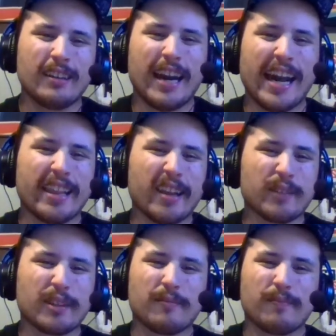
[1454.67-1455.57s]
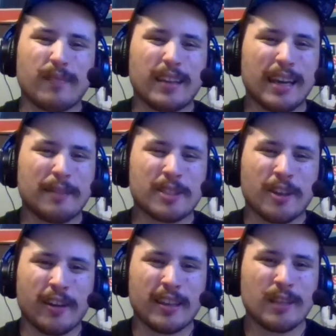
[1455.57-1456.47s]
I love it. I'm
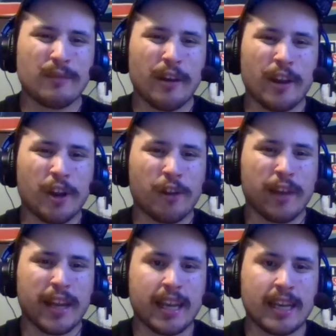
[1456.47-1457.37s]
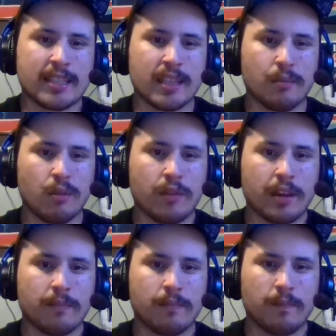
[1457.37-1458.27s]
sorry. It's a very underrated Godzilla
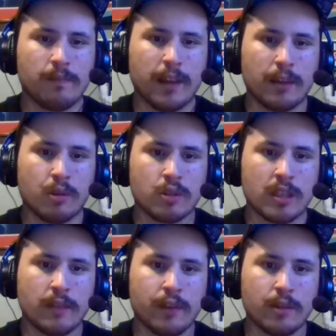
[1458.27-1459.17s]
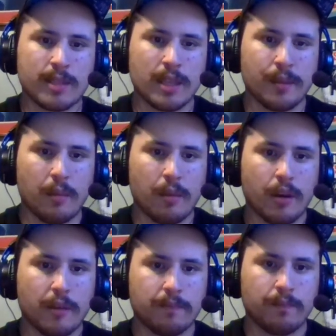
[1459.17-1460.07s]
movie, like most of the films in the uh,
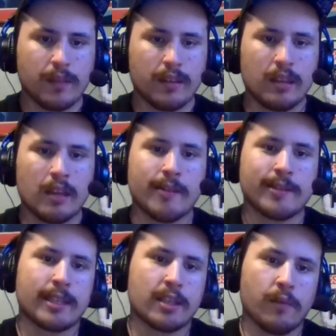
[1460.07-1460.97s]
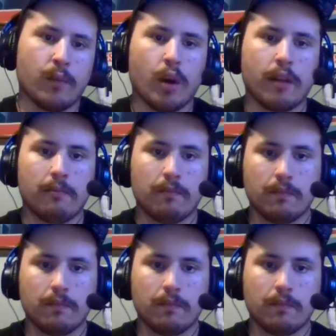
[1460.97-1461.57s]
mirror, recession of one.